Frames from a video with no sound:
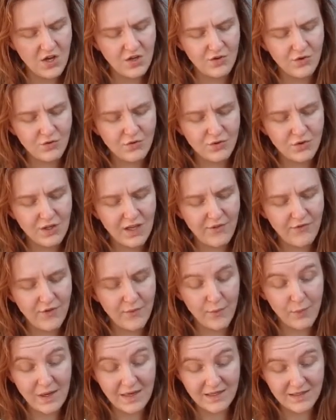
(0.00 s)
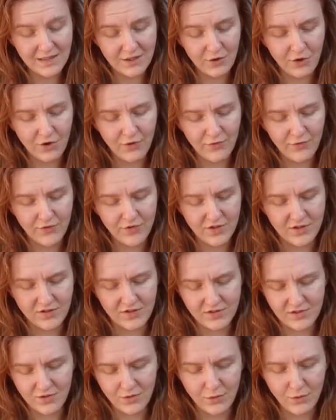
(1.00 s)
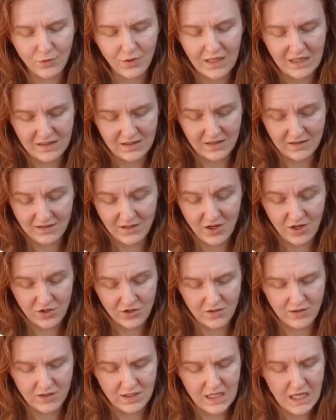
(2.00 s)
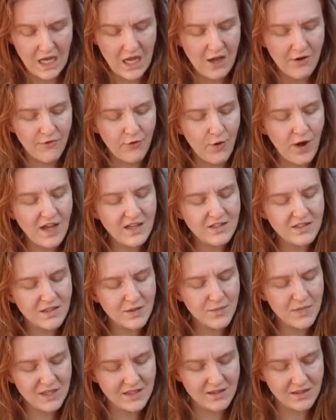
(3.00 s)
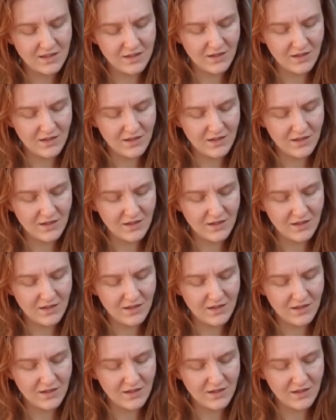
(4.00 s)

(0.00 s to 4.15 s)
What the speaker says: not to give implicit confidence to all his assertions, for as to Mr.